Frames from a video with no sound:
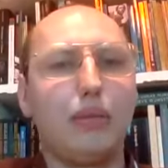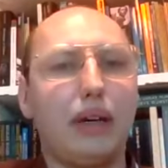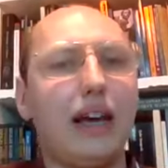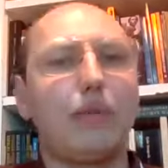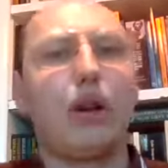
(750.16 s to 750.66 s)

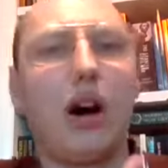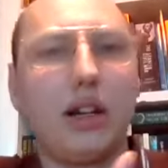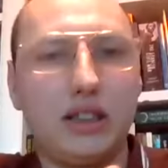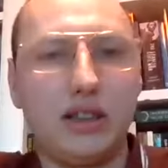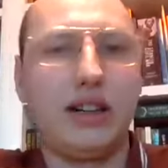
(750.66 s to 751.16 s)
became
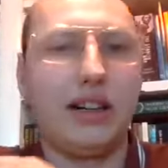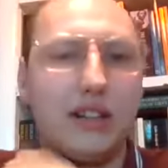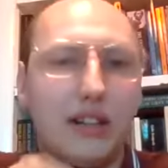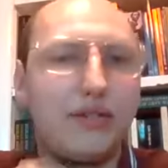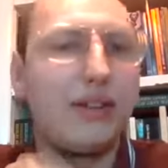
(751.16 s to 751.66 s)
larger than
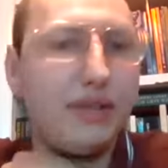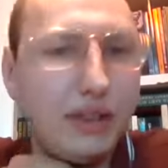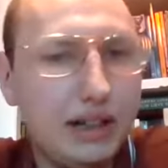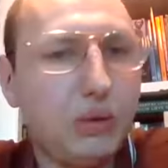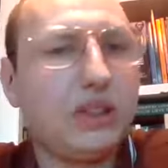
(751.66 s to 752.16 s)
the
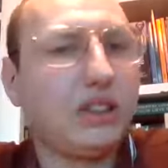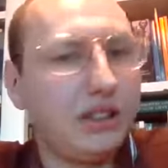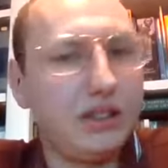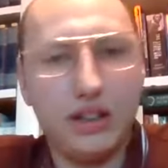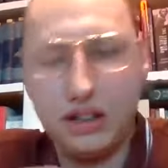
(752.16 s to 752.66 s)
VVD, which
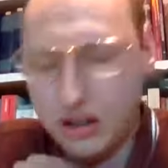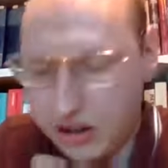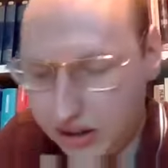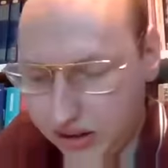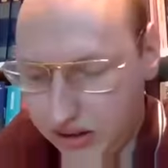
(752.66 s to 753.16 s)
is the
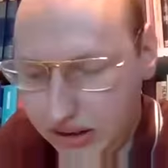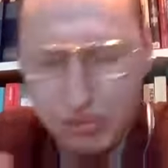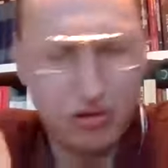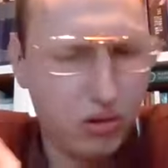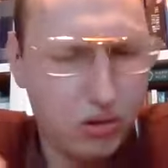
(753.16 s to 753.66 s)

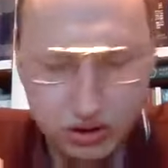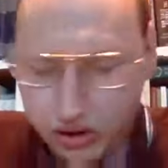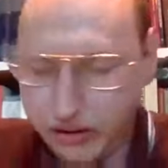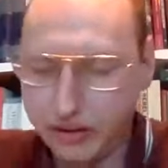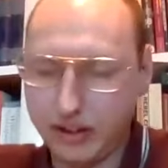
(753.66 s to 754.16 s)
Liberal
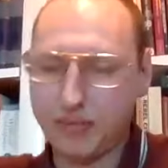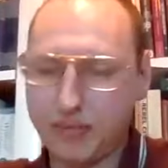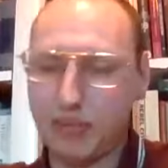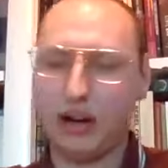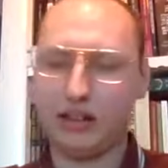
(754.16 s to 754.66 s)
Conservative
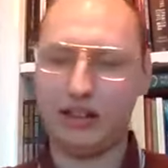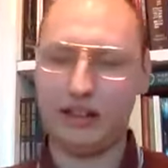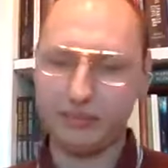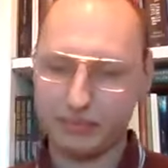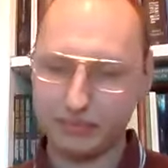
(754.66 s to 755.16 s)

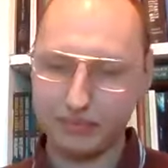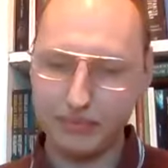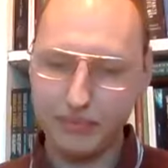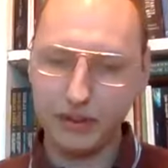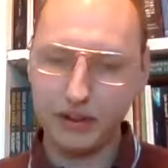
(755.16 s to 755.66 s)
Party.
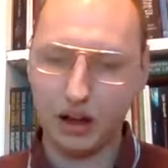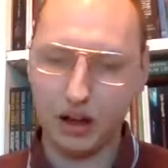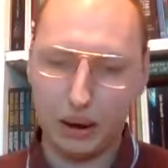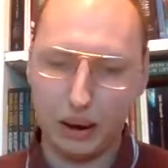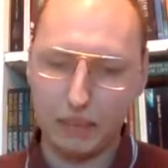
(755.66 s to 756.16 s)

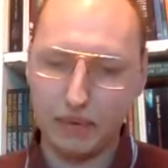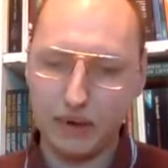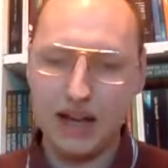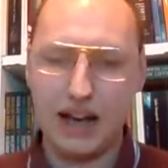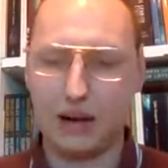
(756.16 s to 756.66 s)
And
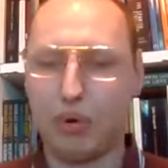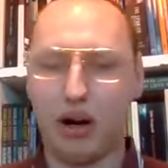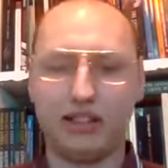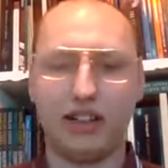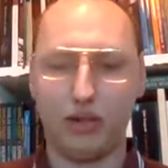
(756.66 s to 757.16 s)
the
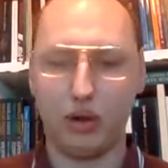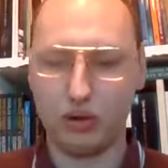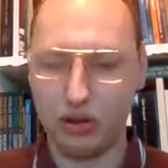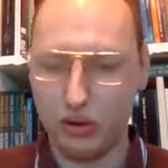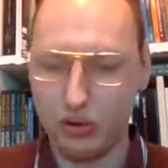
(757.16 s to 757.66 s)
party grew
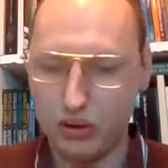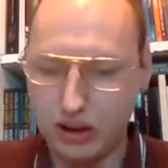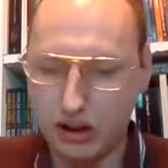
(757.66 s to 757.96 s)
to